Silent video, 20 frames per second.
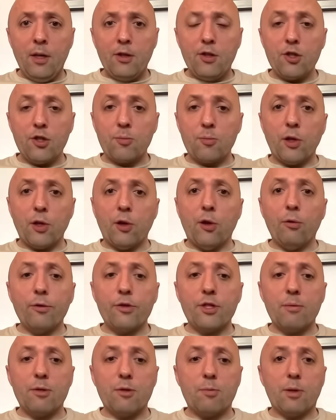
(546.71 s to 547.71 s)
Dewsbury Hall
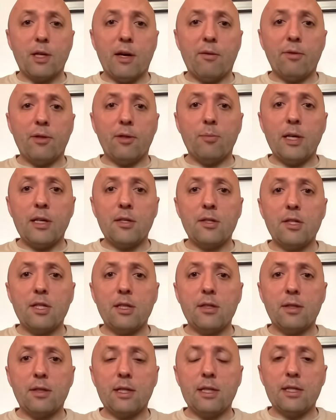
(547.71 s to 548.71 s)
seems to be having the best
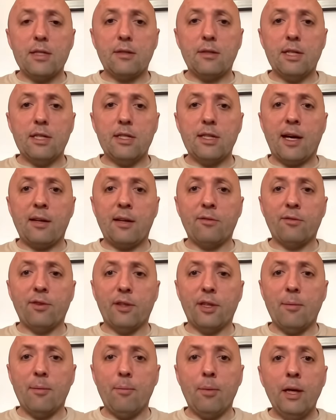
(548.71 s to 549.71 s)
season he's had for
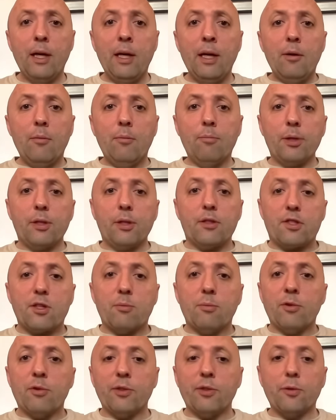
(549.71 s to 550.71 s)
them. But
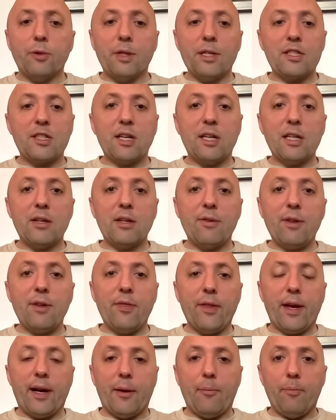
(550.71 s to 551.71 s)
Somerville is kind of
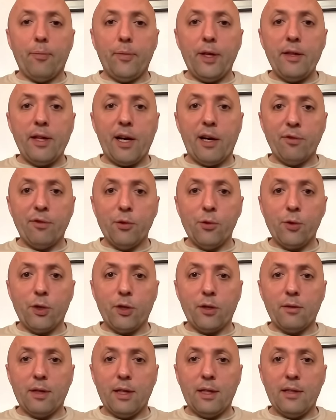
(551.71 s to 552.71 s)
in that vogue
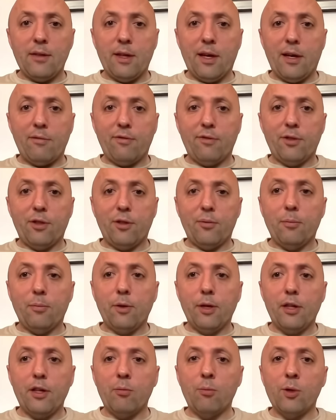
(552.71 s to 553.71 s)
and in that form
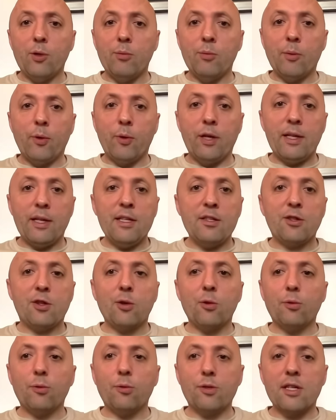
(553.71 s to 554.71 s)
at the moment, where it is
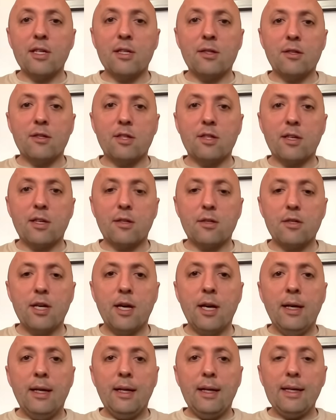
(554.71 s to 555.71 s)
goals, it is assists.
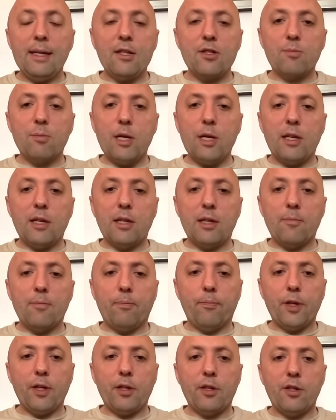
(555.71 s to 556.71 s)
He is making
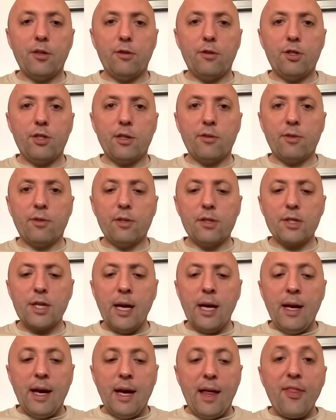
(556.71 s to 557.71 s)
a huge difference.
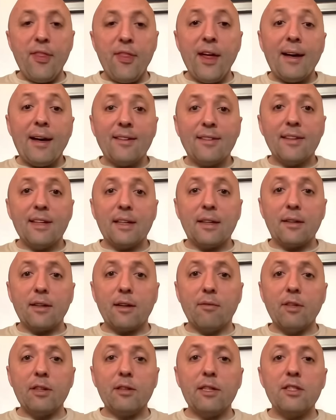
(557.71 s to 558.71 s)
And that, I think,
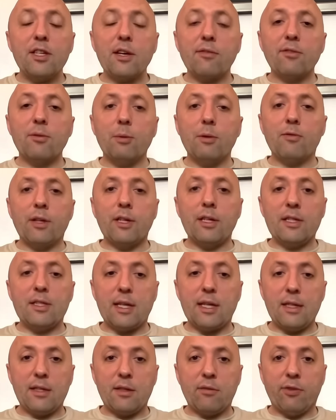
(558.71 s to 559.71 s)
I mean, Leeds have to be very
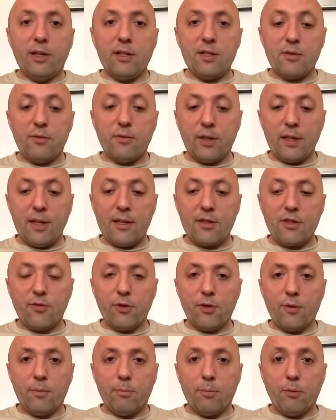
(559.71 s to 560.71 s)
tight defensively. That's
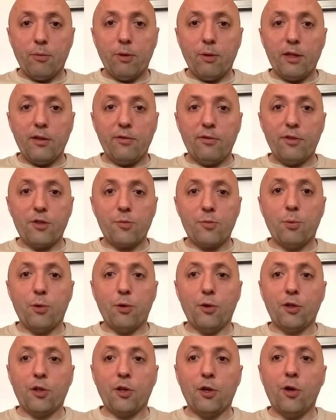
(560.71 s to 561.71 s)
for probably the first
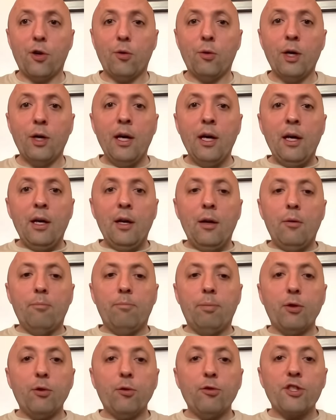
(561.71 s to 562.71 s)
port of call.
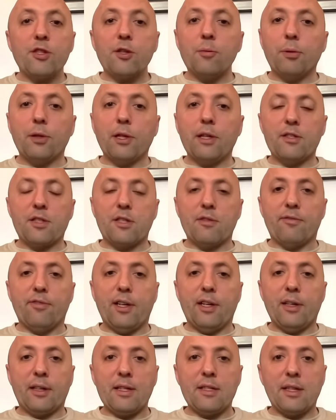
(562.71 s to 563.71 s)
But those are the players that
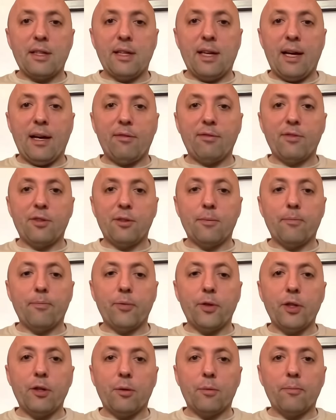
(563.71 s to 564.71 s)
Farke is going to have to,
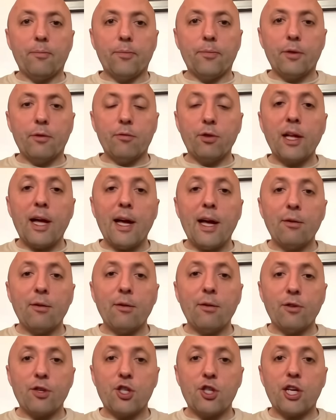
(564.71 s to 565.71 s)
you know, rely
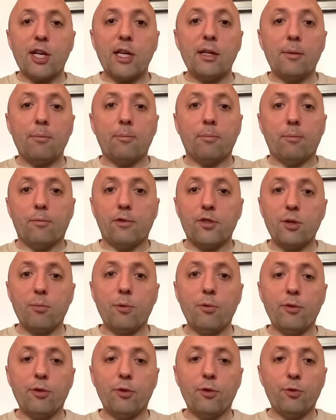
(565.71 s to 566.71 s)
on Shane and
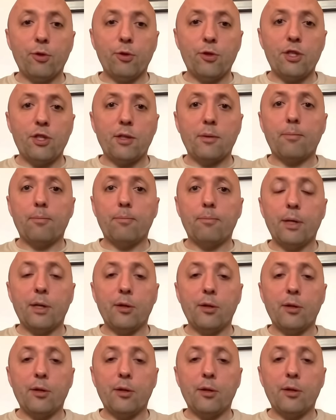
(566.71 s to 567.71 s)
Somerville, Ruta,
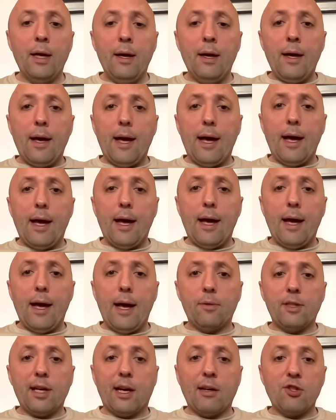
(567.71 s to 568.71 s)

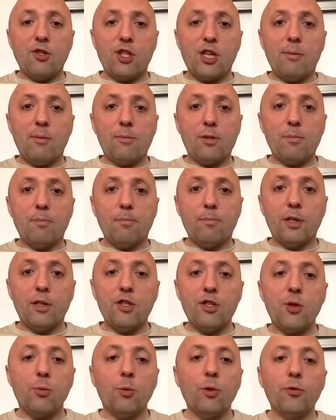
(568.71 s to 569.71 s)
Dan James,
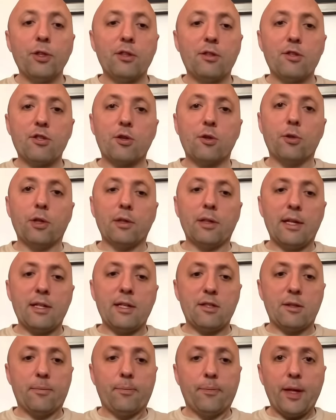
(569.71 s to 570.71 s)
because you will need to score at
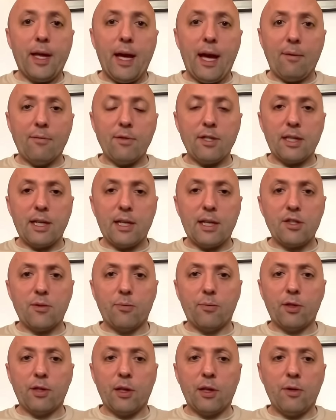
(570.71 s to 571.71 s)
Leicester to get
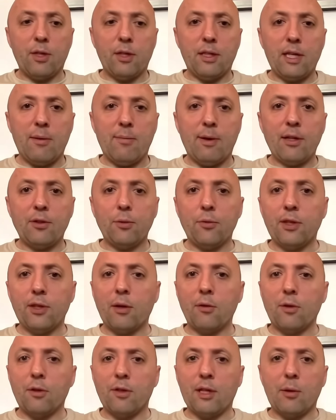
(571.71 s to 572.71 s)
something out of the game. I don't
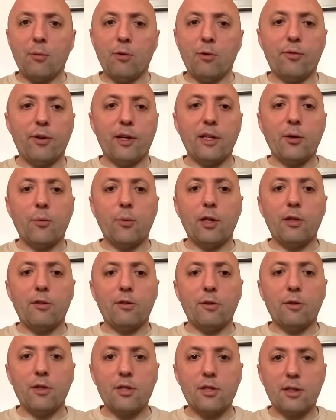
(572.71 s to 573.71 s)
doubt that they will find a way
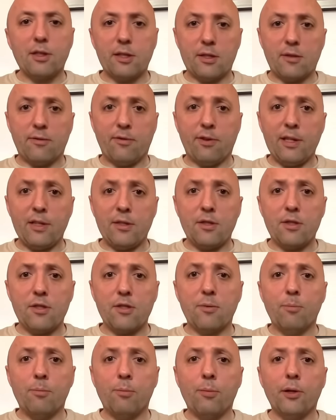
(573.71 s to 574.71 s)
through this Leeds defence at
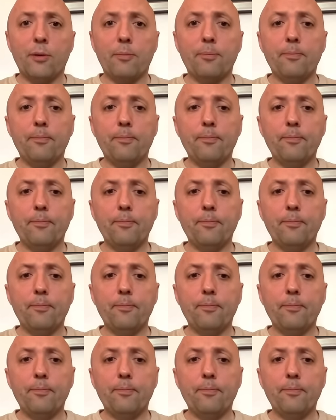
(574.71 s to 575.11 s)
some point.